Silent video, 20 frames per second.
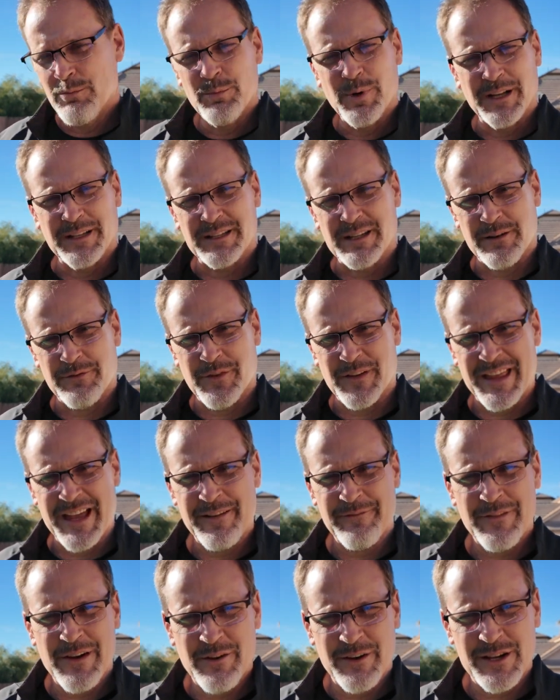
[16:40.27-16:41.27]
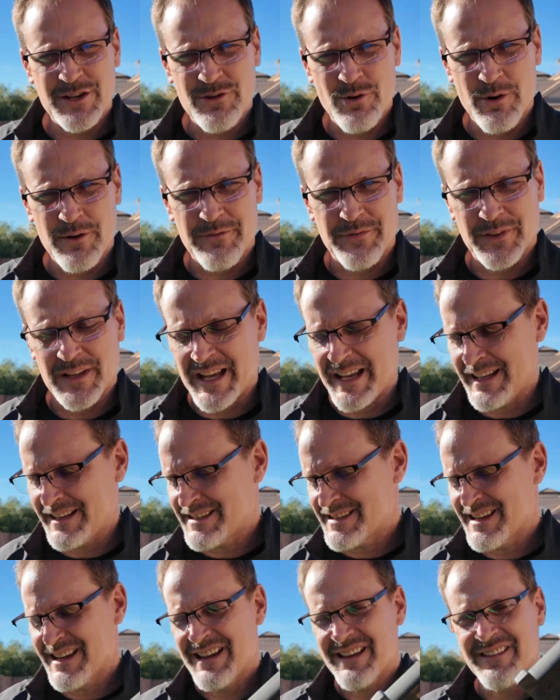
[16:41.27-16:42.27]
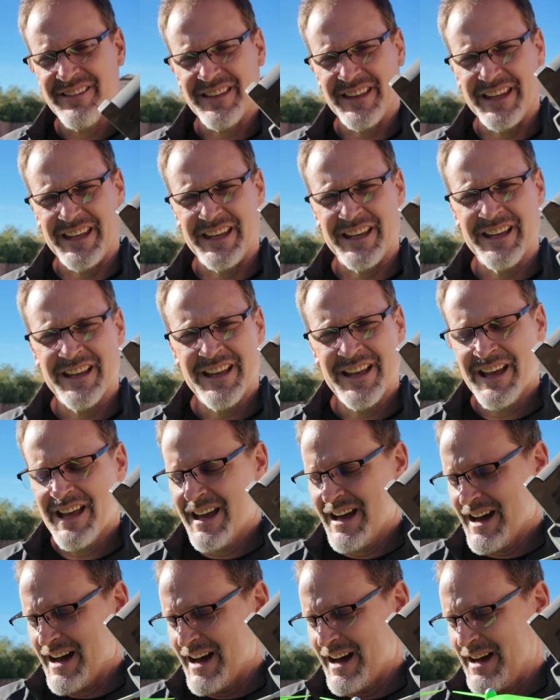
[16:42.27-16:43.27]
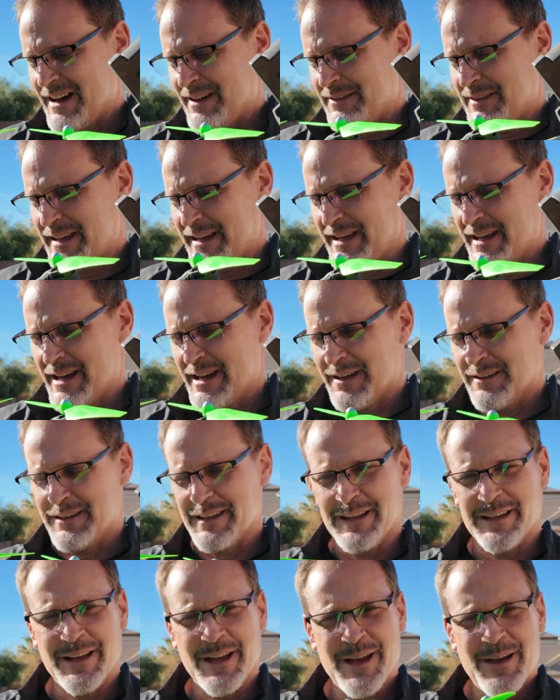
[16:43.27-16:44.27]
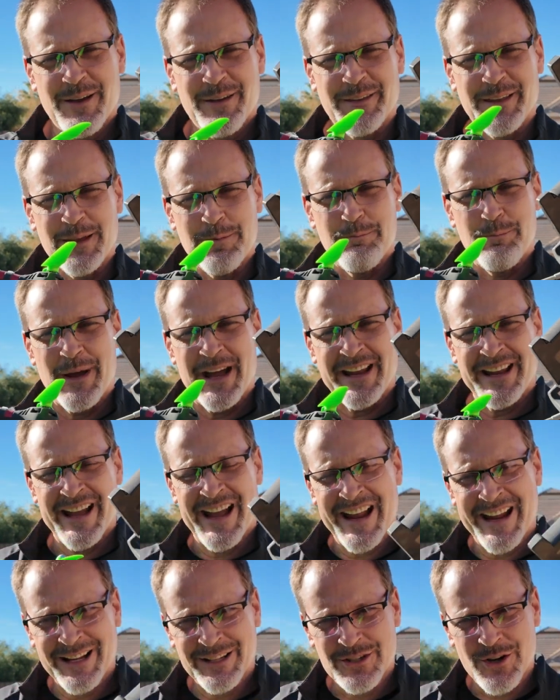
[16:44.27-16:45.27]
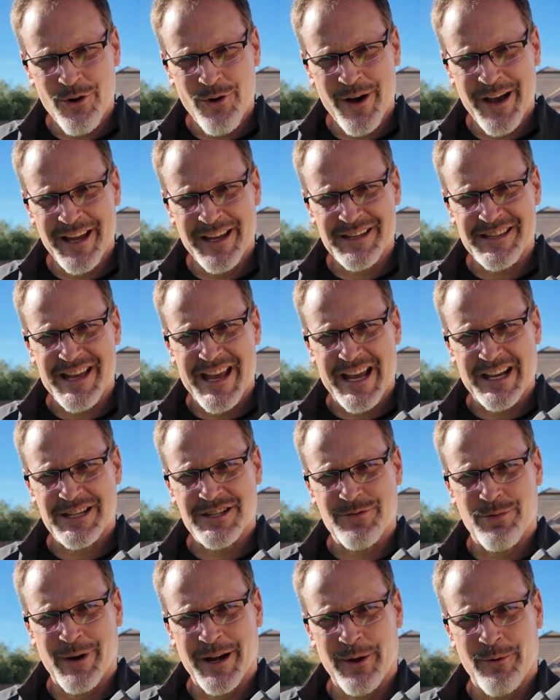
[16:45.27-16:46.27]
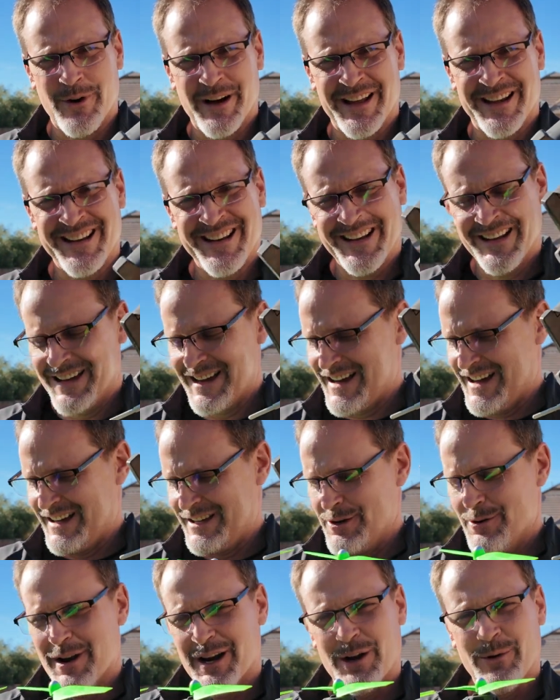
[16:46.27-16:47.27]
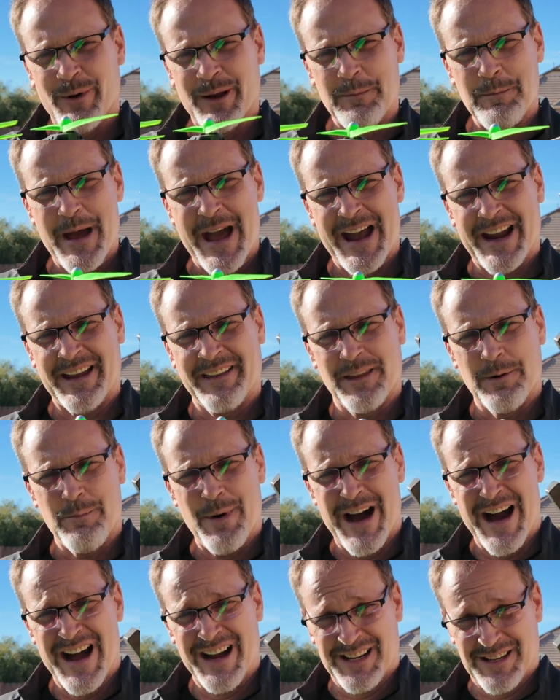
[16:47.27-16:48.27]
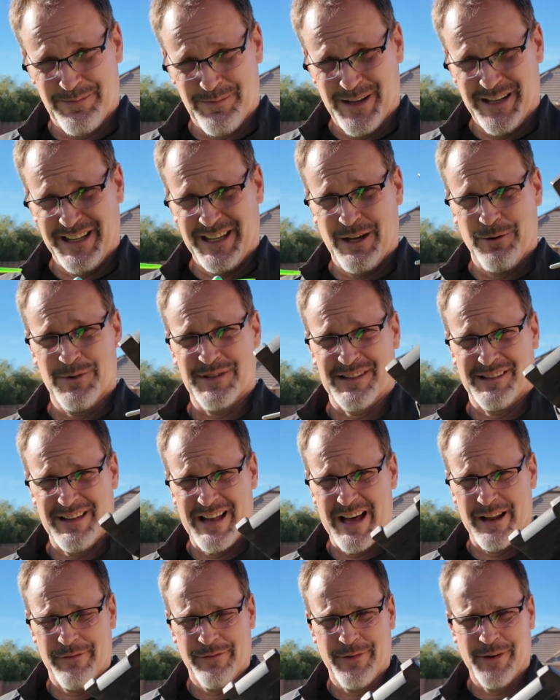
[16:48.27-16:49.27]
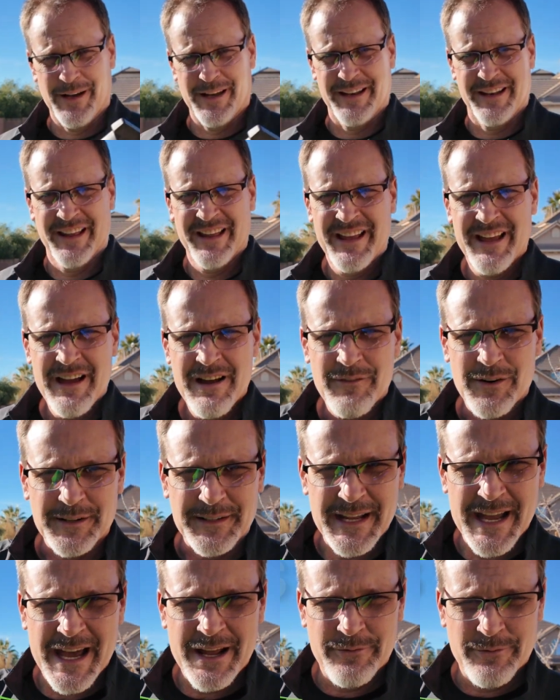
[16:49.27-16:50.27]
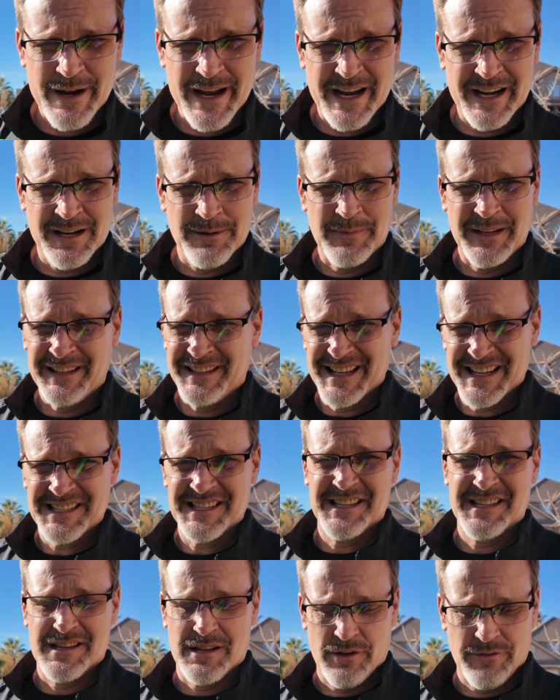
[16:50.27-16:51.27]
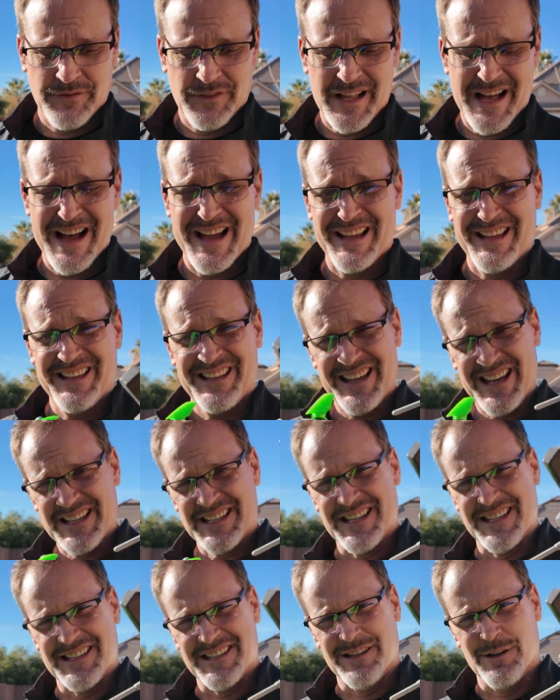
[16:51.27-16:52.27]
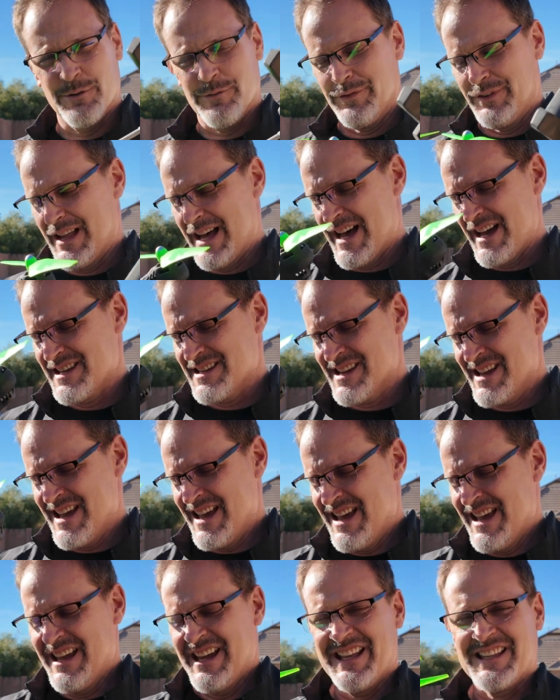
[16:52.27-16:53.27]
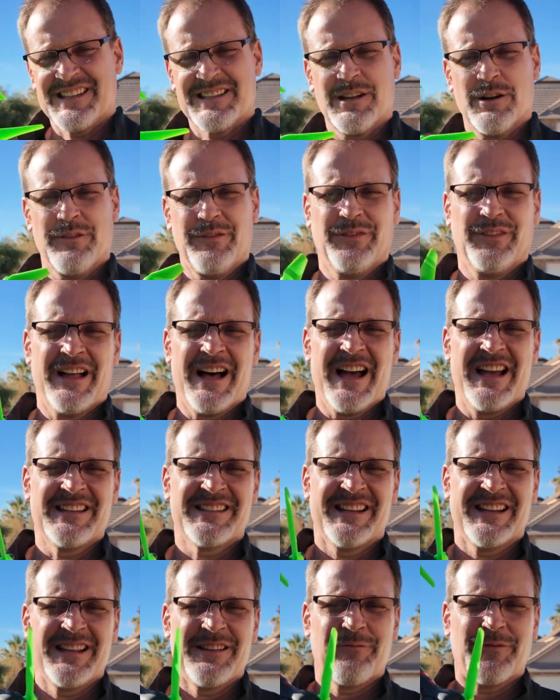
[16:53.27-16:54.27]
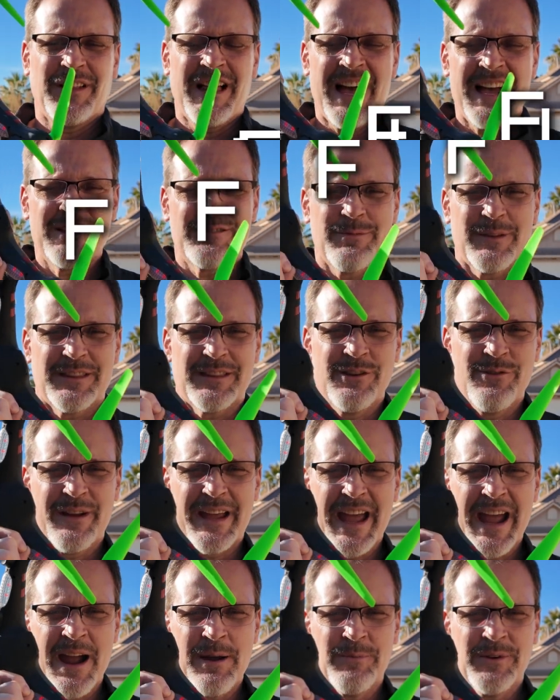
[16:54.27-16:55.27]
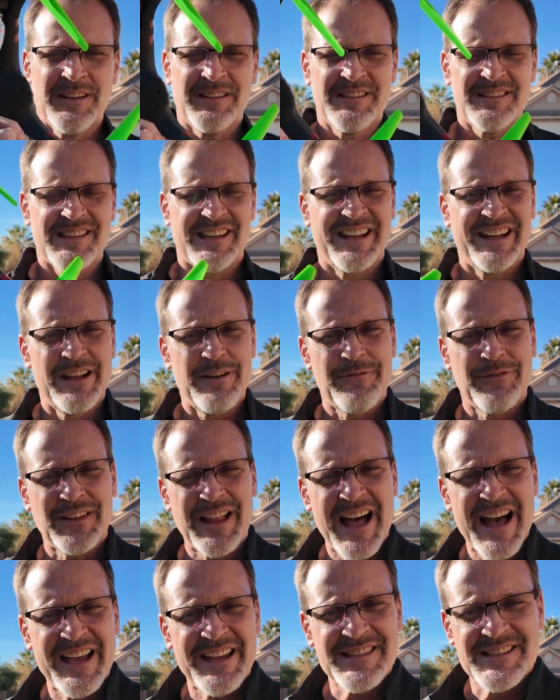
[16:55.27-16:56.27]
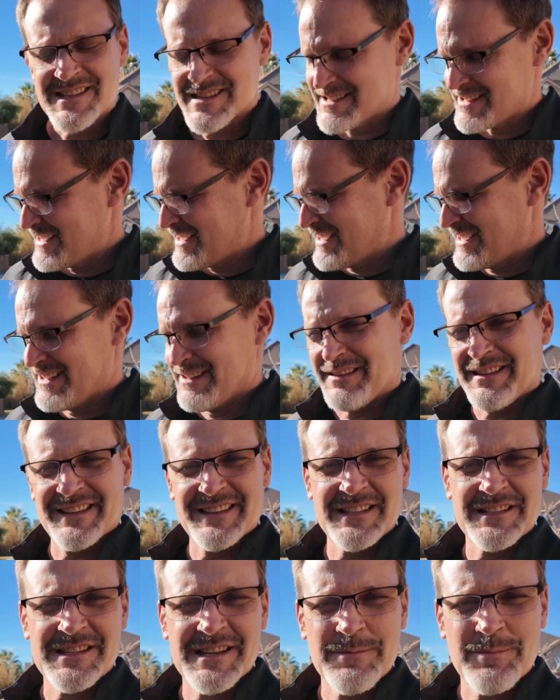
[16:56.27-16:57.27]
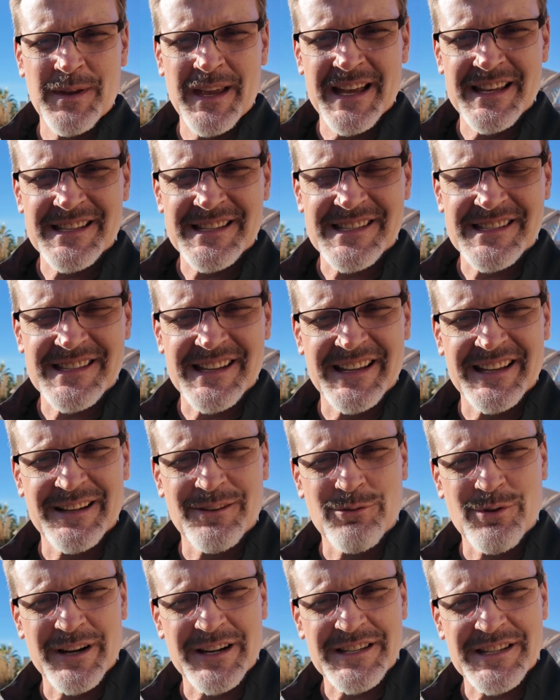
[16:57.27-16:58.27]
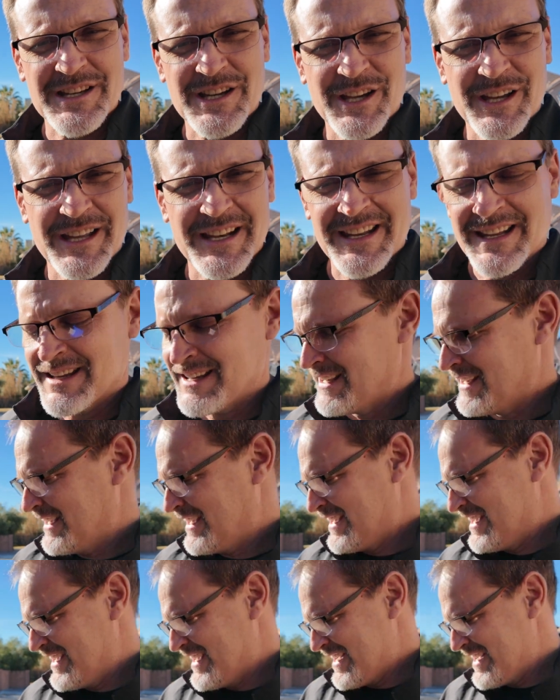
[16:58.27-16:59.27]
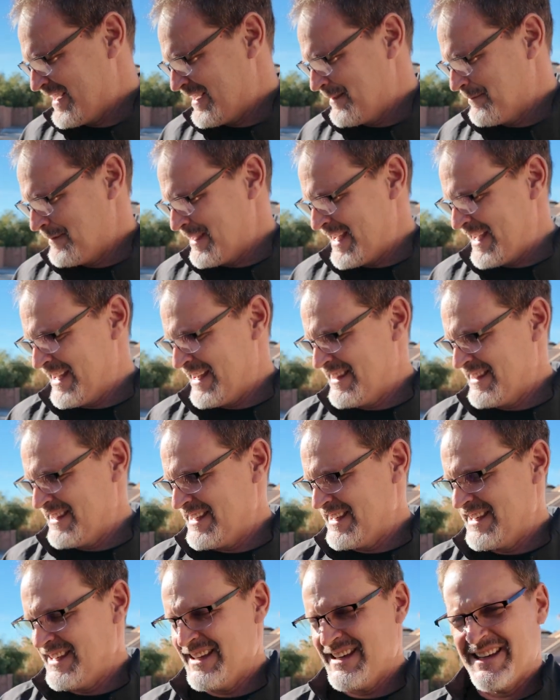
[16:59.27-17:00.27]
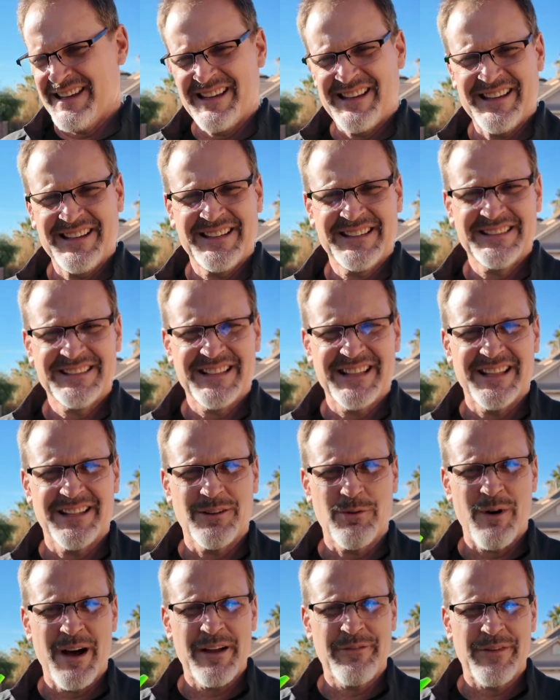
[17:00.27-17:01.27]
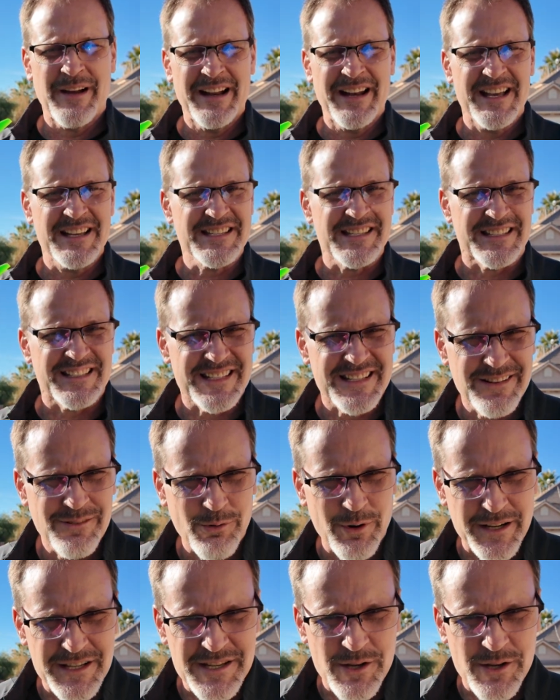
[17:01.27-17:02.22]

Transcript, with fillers: But uh, for that very short flight, the uh, uh, the the the Bayang Toys X21, you are going back in the box, but it was a lot of fun. For Dad Random and Does It Still Fly? Yes, it still flies. It still flies, and it flies with new cameras, and it flies. the GPS works good. Oh man, the the Wi-Fi doesn't work